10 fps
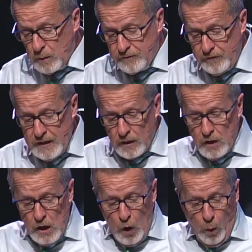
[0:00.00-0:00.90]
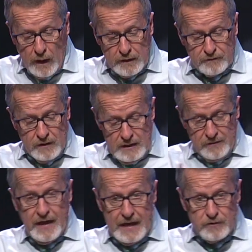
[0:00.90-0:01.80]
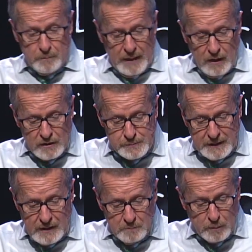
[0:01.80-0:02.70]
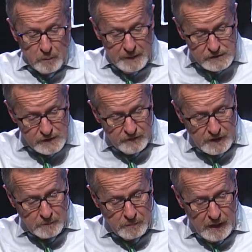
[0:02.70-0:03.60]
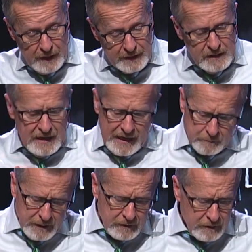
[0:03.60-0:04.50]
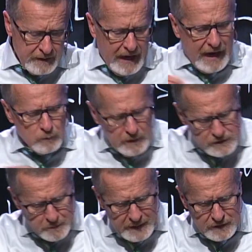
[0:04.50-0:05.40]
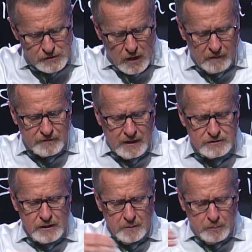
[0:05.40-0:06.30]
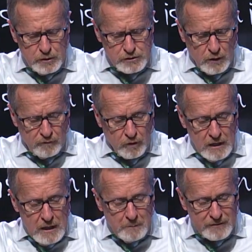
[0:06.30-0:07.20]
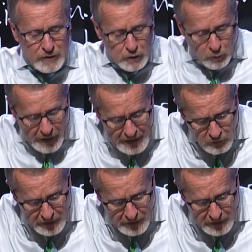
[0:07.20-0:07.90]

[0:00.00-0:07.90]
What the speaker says: with fear. What if they, the parents, become permissive and compliant? Admittedly, I risk being a soft touch and a pushover, but the greater